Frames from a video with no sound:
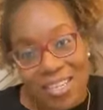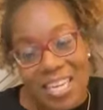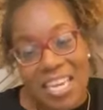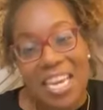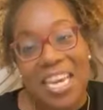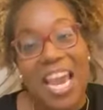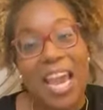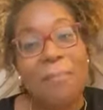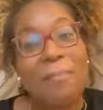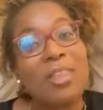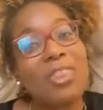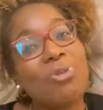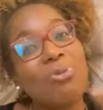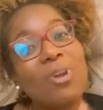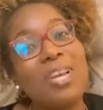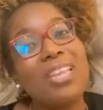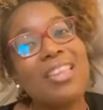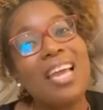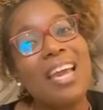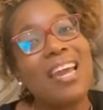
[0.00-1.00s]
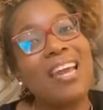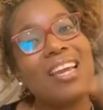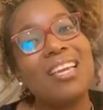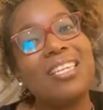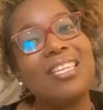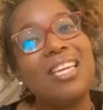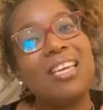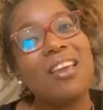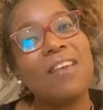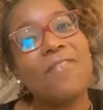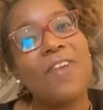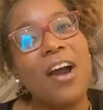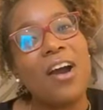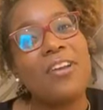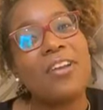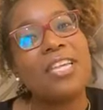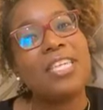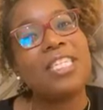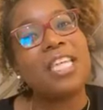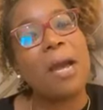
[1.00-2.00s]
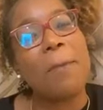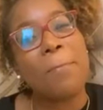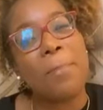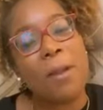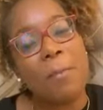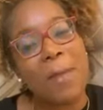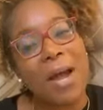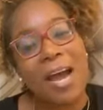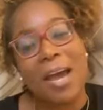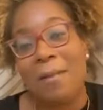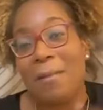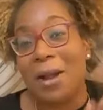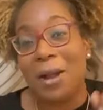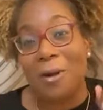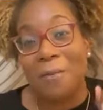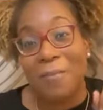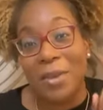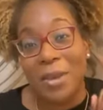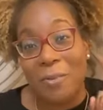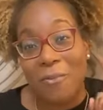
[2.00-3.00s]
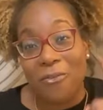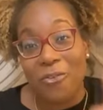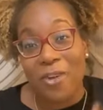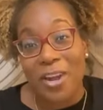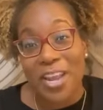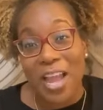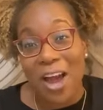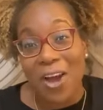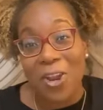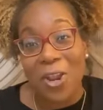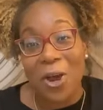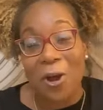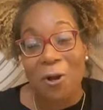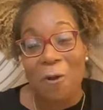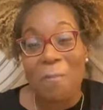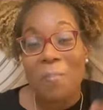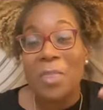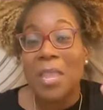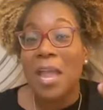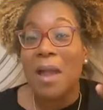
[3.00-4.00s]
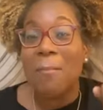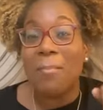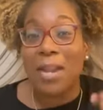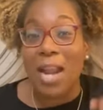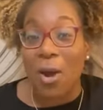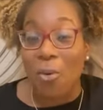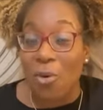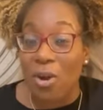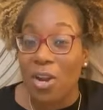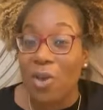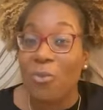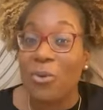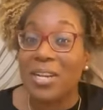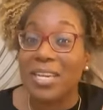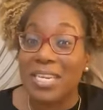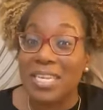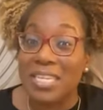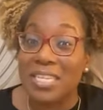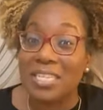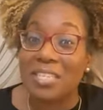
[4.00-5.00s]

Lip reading: And he gave me 3 things to give y'all an example about. I'm not going to be before y'all long, but I want to release